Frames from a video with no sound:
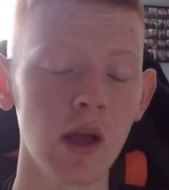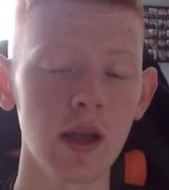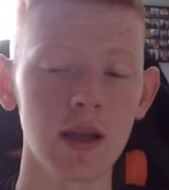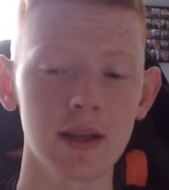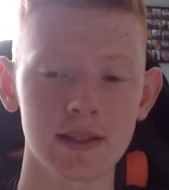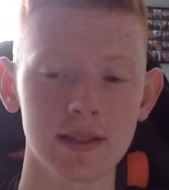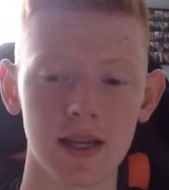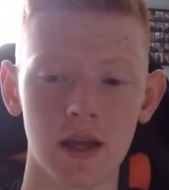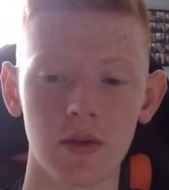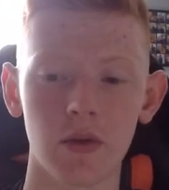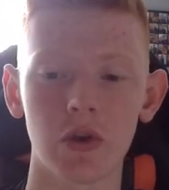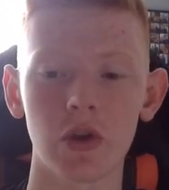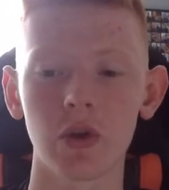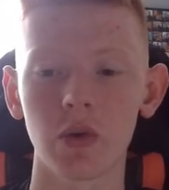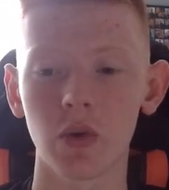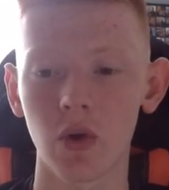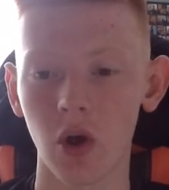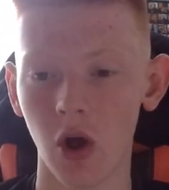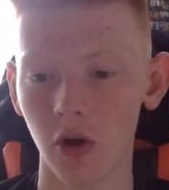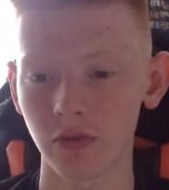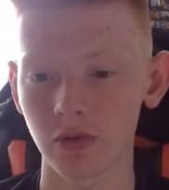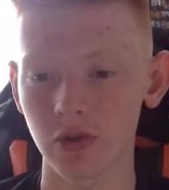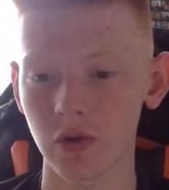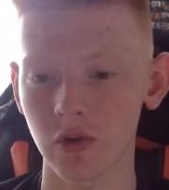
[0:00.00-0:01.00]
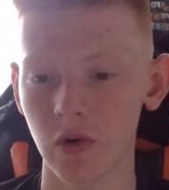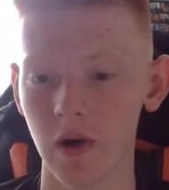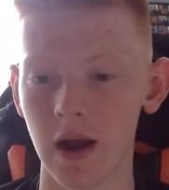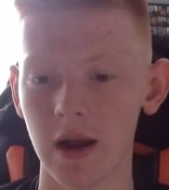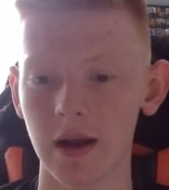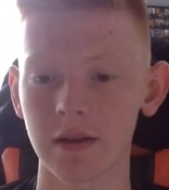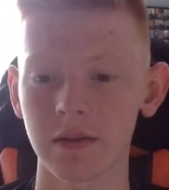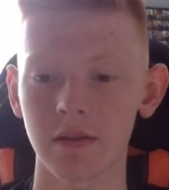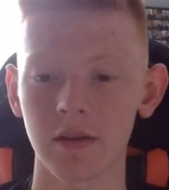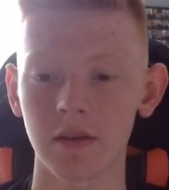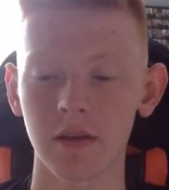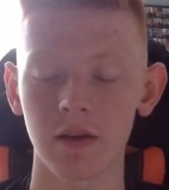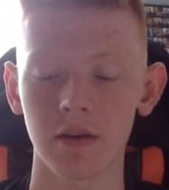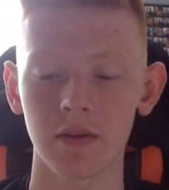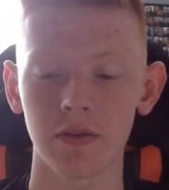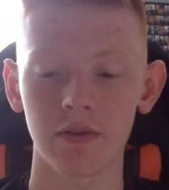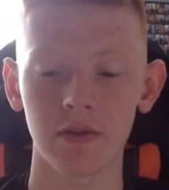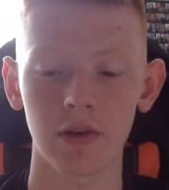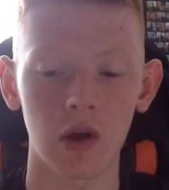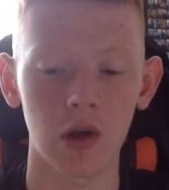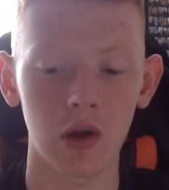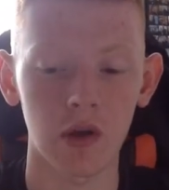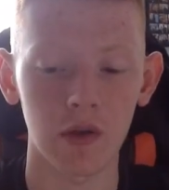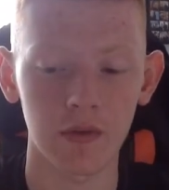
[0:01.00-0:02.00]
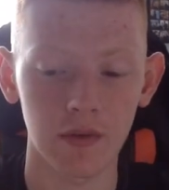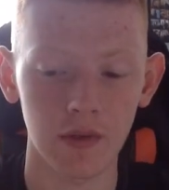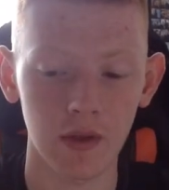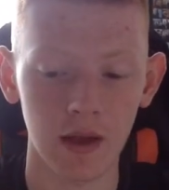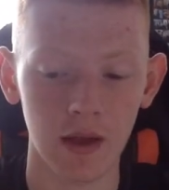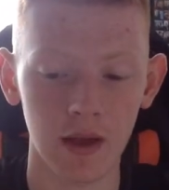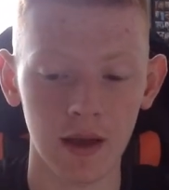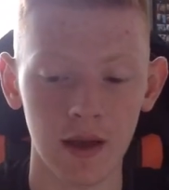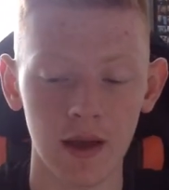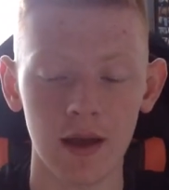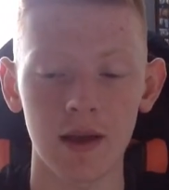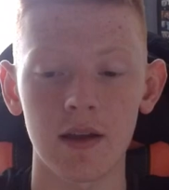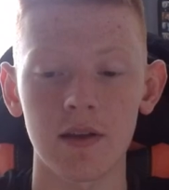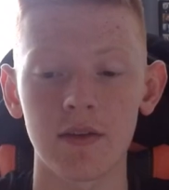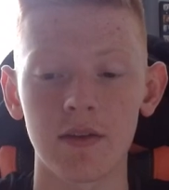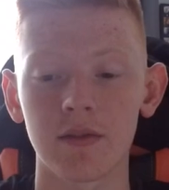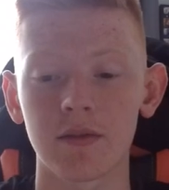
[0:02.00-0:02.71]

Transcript: Sign a new contract for uh,